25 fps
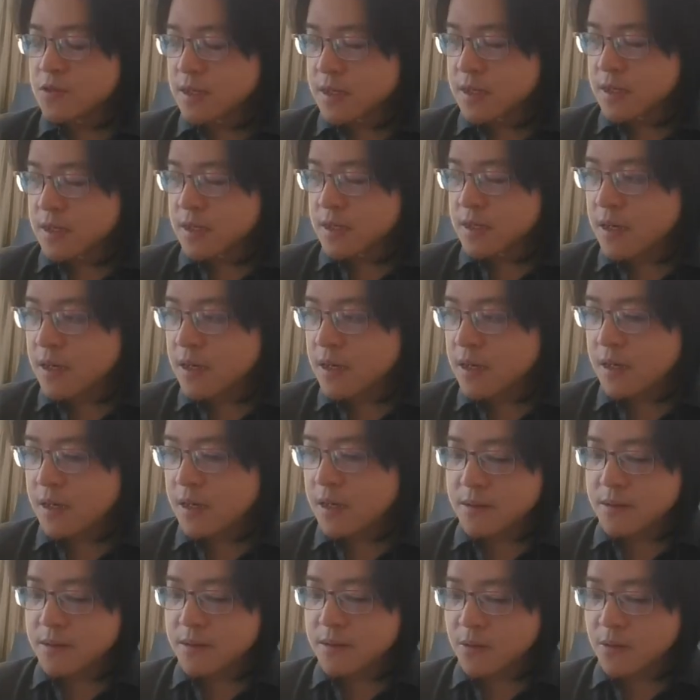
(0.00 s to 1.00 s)

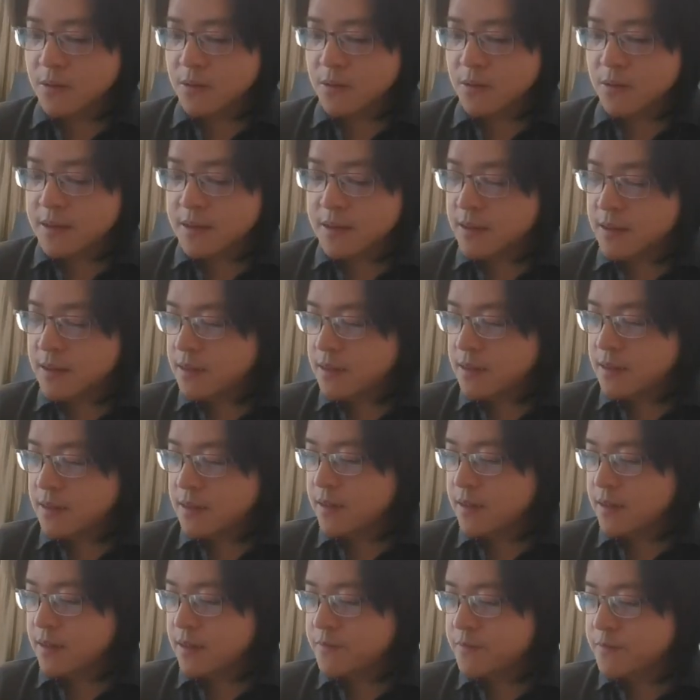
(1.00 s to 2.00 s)
quantum
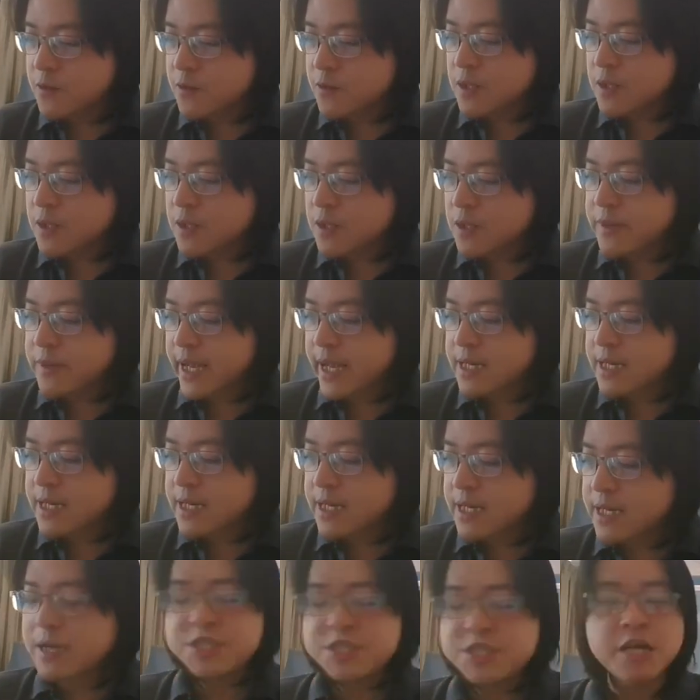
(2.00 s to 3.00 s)
mechanics by
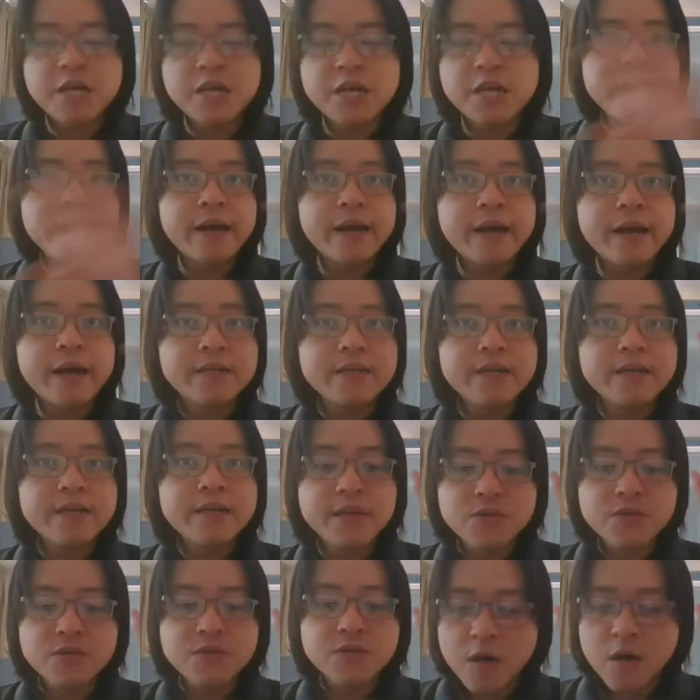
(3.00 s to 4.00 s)
changing everything
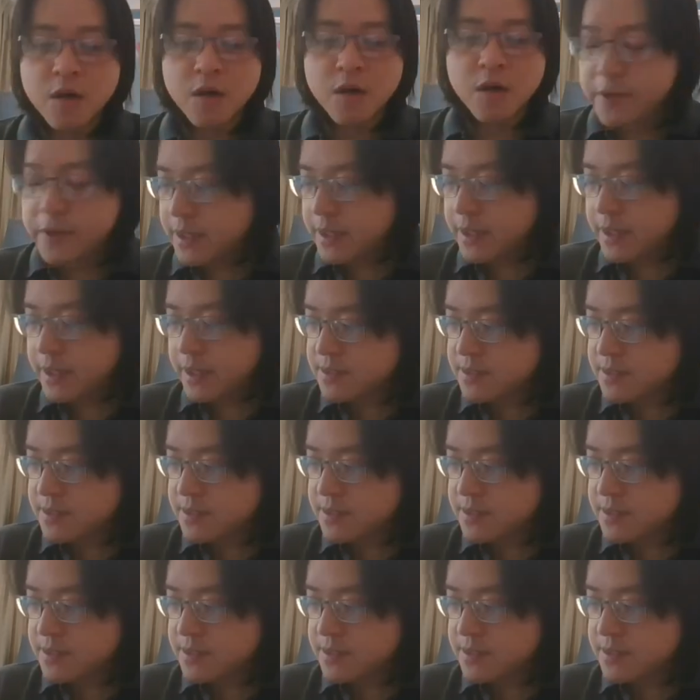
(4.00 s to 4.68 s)
into operators.